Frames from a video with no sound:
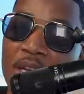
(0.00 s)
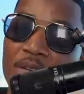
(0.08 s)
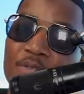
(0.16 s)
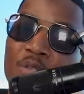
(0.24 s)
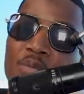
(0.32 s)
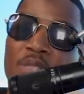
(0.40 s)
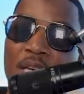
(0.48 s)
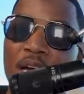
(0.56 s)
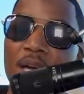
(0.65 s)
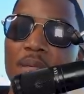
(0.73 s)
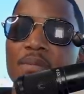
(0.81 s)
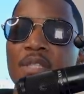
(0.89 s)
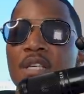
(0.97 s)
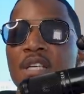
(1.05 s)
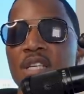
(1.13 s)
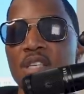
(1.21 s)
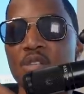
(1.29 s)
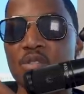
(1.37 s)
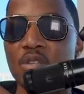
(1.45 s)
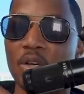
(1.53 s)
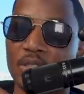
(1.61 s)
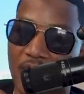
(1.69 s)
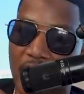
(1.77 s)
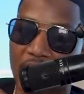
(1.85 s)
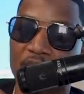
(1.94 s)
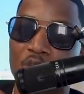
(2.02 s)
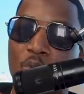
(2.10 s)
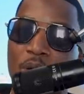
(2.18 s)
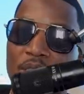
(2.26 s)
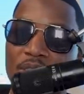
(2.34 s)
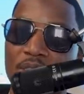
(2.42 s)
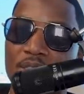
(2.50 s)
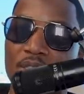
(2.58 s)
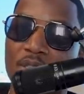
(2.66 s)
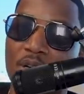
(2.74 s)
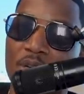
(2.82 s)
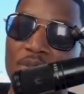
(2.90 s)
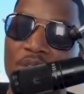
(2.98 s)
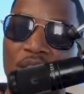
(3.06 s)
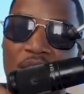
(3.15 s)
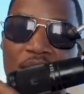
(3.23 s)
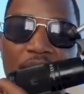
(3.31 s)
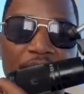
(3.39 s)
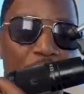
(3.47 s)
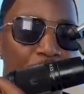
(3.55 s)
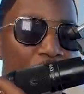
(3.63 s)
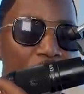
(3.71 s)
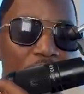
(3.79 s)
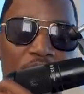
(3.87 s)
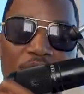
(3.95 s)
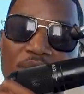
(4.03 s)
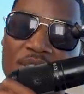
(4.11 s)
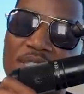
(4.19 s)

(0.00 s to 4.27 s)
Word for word: head a few times, you start to ask questions, you know, like your parents used to